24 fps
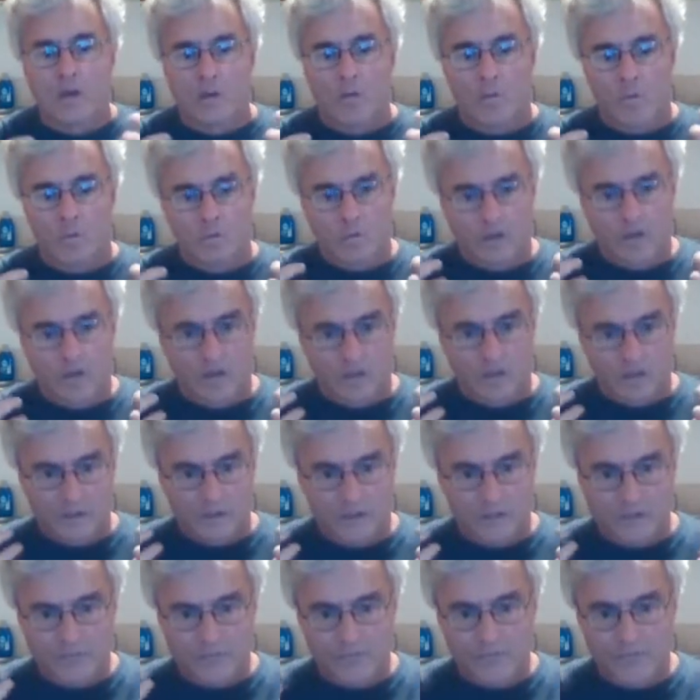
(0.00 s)
want to
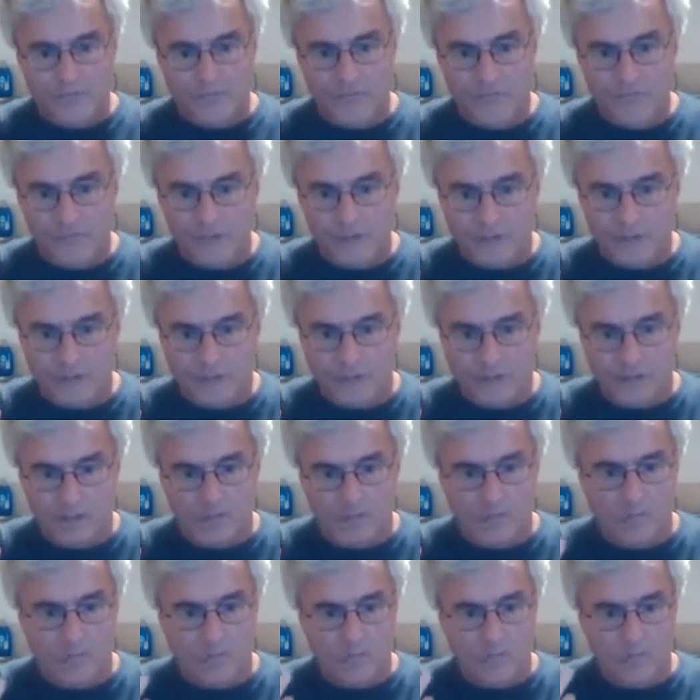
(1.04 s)
learn
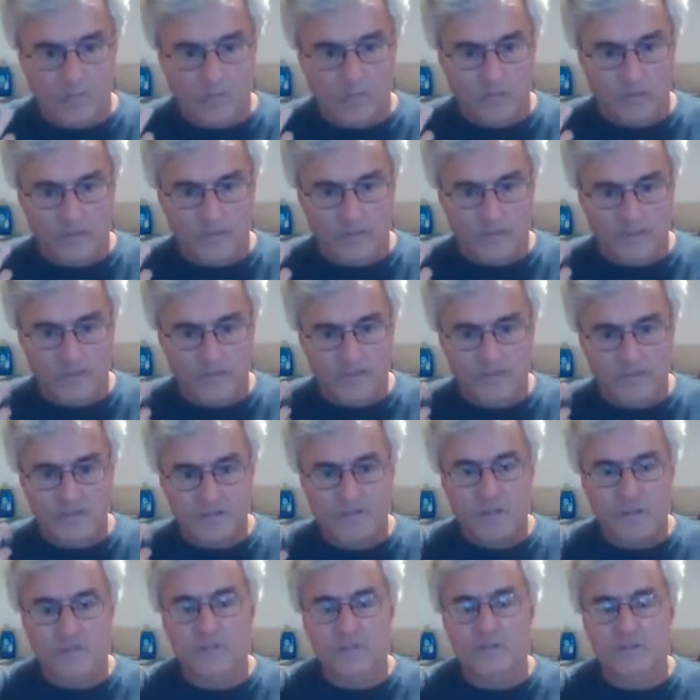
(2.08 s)
what sets
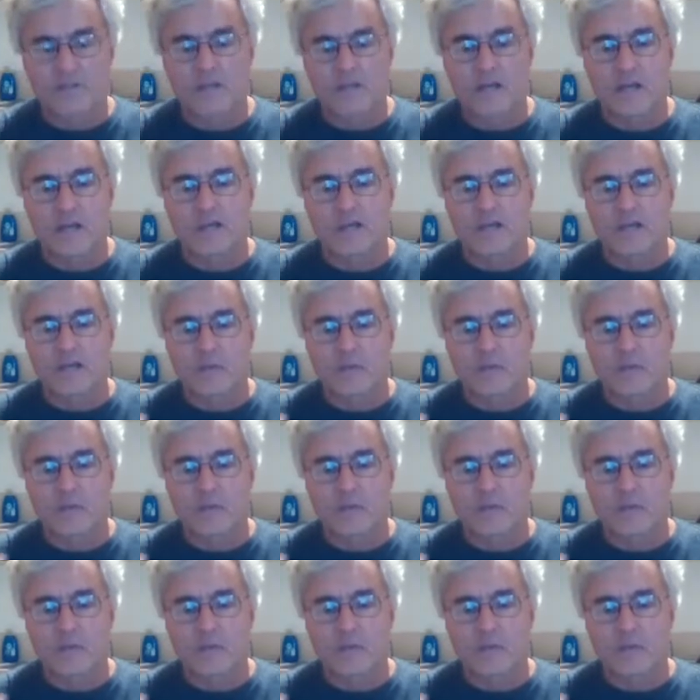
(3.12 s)
people aside,